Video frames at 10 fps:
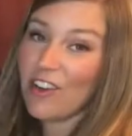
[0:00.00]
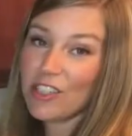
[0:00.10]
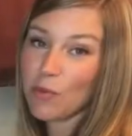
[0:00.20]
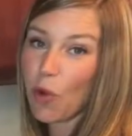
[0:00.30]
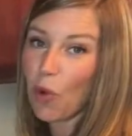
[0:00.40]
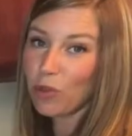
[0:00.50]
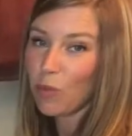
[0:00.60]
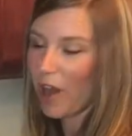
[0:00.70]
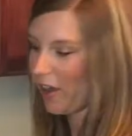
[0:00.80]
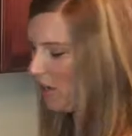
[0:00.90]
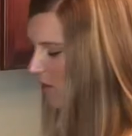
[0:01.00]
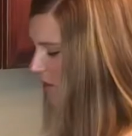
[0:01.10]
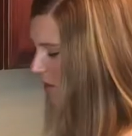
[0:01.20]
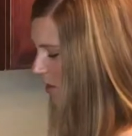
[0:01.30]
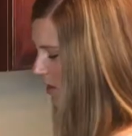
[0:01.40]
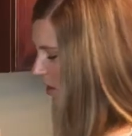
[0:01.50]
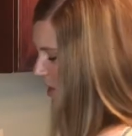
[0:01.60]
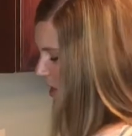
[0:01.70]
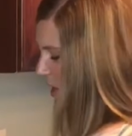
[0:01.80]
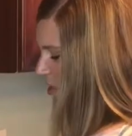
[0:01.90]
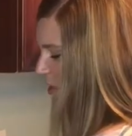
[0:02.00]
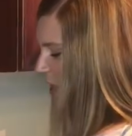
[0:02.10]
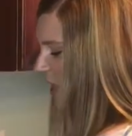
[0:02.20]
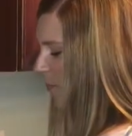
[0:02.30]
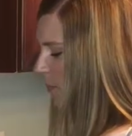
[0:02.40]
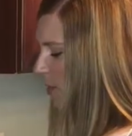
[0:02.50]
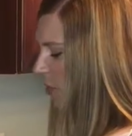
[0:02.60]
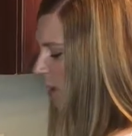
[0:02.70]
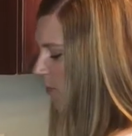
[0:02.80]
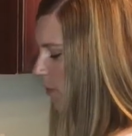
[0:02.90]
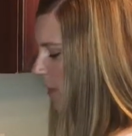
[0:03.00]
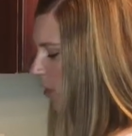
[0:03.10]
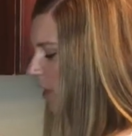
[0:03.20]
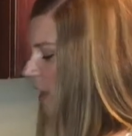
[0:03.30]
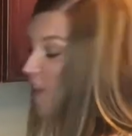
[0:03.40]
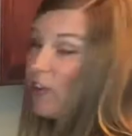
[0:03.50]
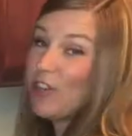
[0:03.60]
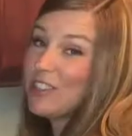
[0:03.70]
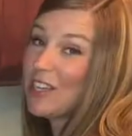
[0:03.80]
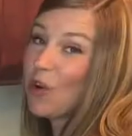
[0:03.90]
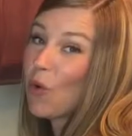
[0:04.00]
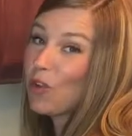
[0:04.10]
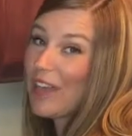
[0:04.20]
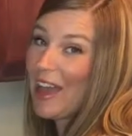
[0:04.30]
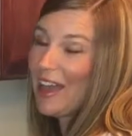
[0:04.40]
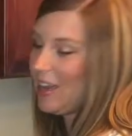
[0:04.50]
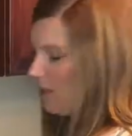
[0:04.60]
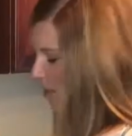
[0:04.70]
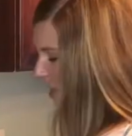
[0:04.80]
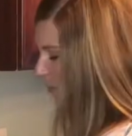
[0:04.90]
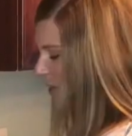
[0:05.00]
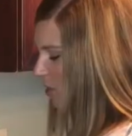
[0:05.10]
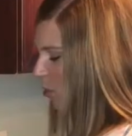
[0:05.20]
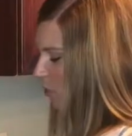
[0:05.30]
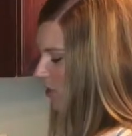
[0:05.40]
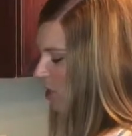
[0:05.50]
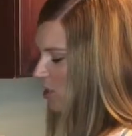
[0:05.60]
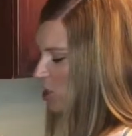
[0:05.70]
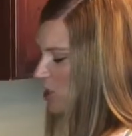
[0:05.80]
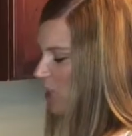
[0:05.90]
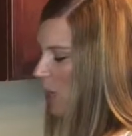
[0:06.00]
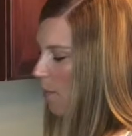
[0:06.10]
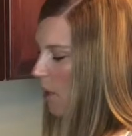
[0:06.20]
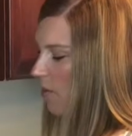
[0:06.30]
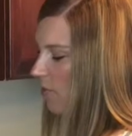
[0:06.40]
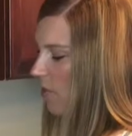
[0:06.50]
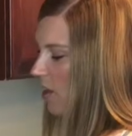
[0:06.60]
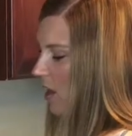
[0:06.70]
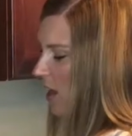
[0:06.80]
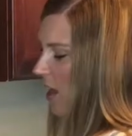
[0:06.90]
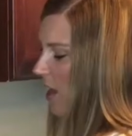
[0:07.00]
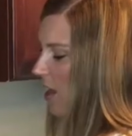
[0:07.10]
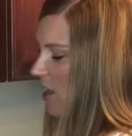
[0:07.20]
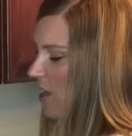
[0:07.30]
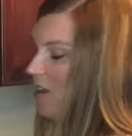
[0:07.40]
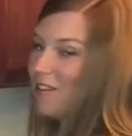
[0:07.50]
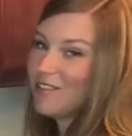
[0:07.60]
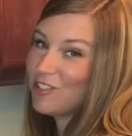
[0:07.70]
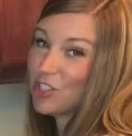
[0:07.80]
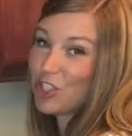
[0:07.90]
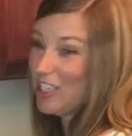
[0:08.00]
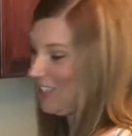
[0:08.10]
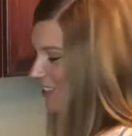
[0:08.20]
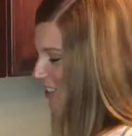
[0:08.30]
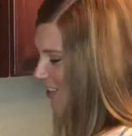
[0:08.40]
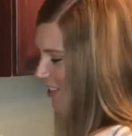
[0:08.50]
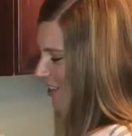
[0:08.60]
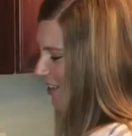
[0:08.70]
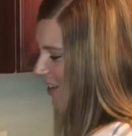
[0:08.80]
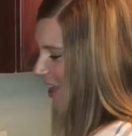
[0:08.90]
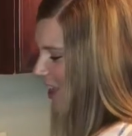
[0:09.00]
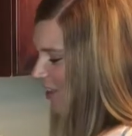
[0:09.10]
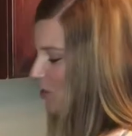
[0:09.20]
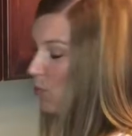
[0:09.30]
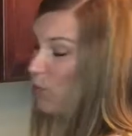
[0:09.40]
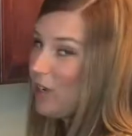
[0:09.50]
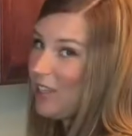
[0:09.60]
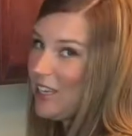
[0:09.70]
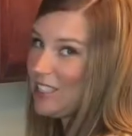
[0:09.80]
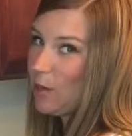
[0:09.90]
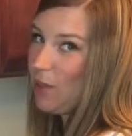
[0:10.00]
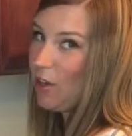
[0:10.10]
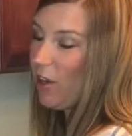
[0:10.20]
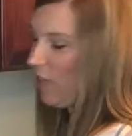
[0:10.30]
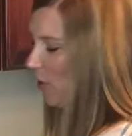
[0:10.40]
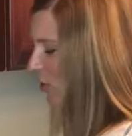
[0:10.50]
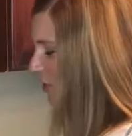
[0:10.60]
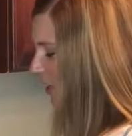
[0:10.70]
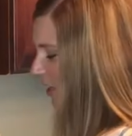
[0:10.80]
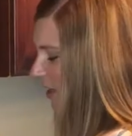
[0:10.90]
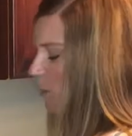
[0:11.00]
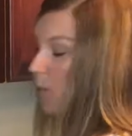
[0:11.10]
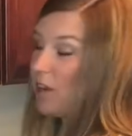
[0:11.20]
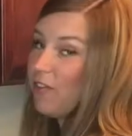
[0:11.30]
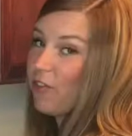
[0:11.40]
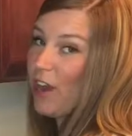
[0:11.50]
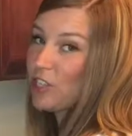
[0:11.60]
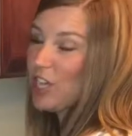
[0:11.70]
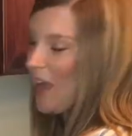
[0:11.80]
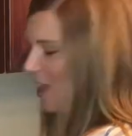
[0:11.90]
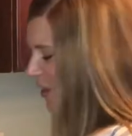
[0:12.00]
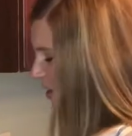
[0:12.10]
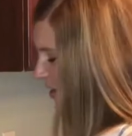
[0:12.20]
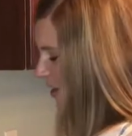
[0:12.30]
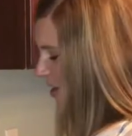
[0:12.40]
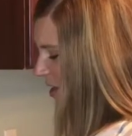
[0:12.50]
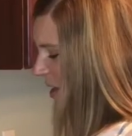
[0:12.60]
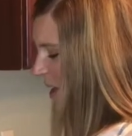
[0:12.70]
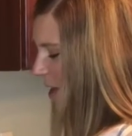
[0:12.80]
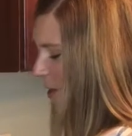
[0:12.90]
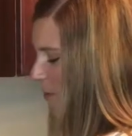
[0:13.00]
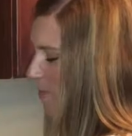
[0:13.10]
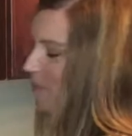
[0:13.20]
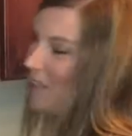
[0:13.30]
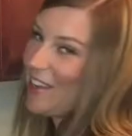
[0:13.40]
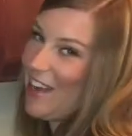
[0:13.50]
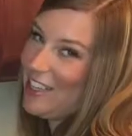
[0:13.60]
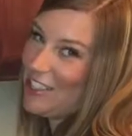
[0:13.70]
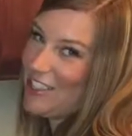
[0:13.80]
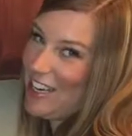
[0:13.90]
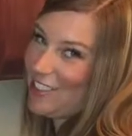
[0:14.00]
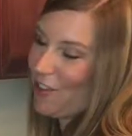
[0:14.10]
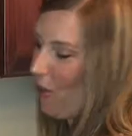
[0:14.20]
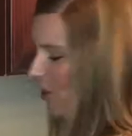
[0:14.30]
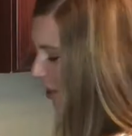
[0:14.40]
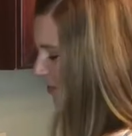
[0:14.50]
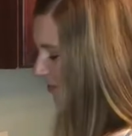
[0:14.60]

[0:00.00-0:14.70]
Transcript: under some cold water and just kind of peel off the peel. If you're using an old egg, the peel will start to just come off in sheets, and it's really easy to peel. If you're using like a pretty fresh egg, kind of just takes longer.